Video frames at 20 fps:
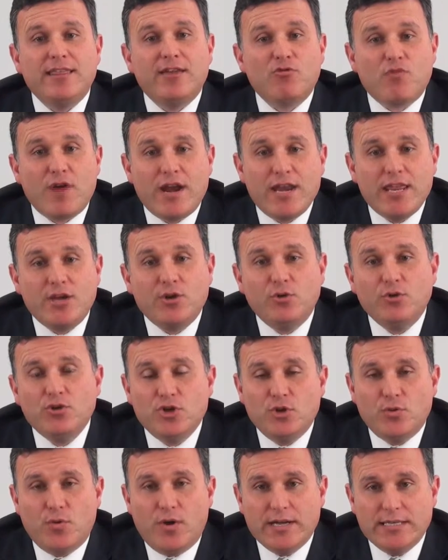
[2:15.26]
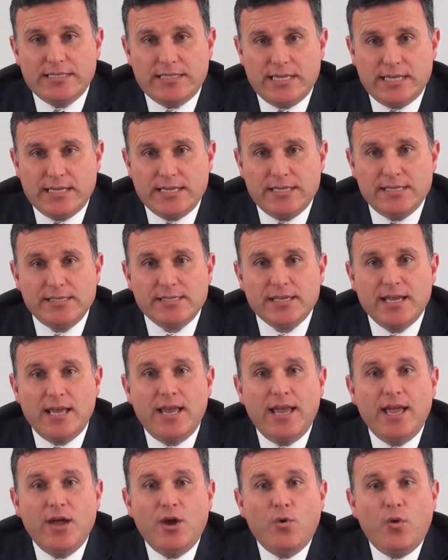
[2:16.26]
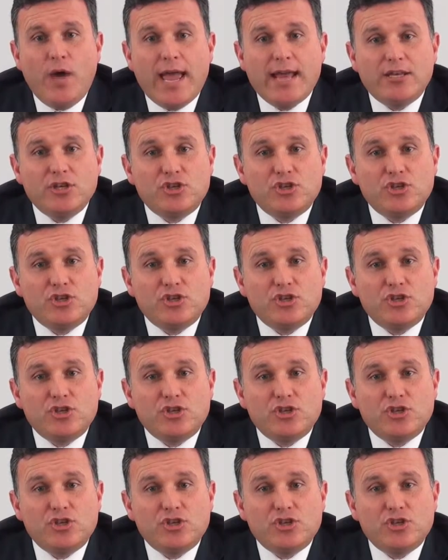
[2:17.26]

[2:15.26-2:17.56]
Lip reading: their radical new ideas and